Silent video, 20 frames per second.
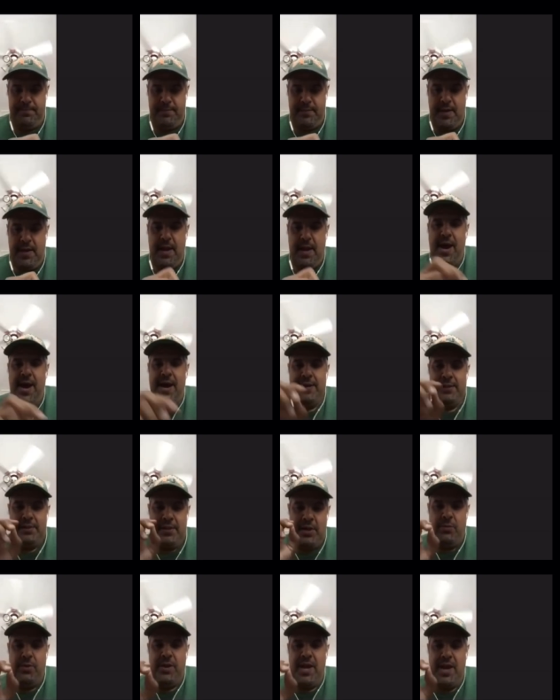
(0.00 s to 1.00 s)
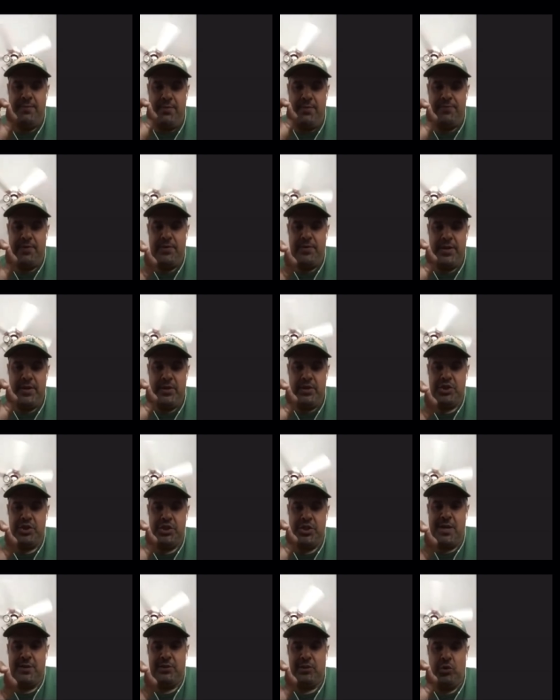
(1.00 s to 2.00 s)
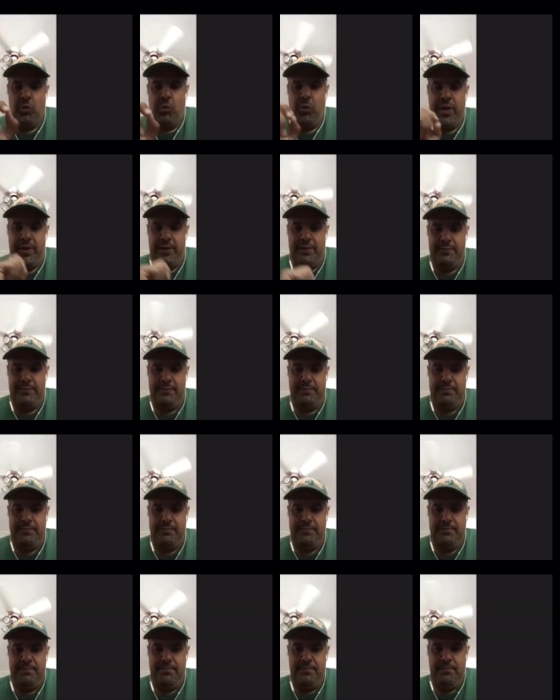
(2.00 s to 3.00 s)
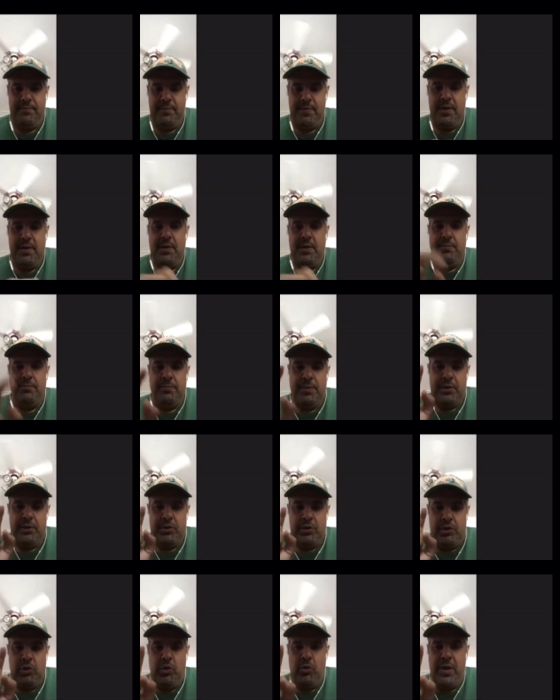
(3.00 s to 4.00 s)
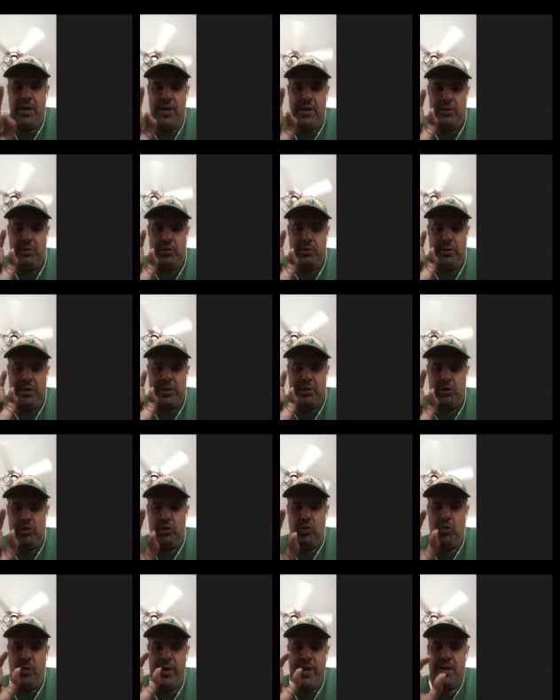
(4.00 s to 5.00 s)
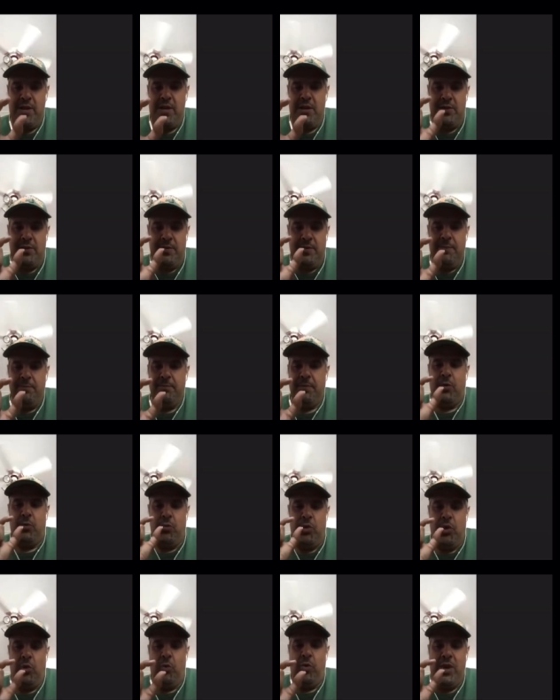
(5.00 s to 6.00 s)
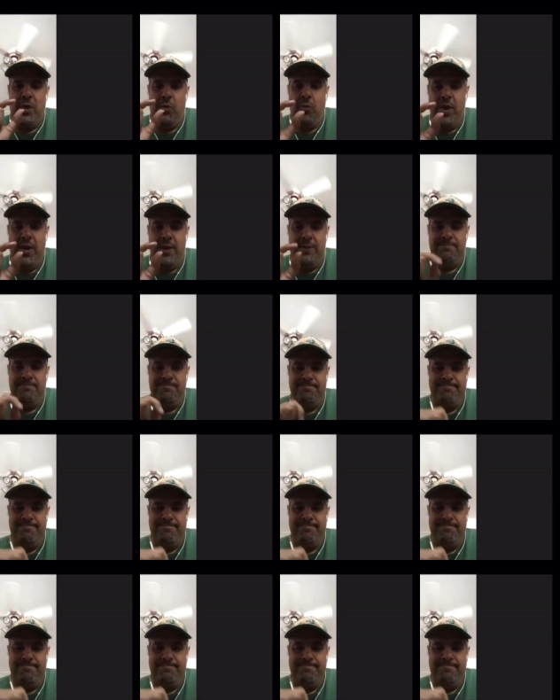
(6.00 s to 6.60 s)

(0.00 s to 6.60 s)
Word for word: I think we have a very good shot to win. But do we, do we, but will we win?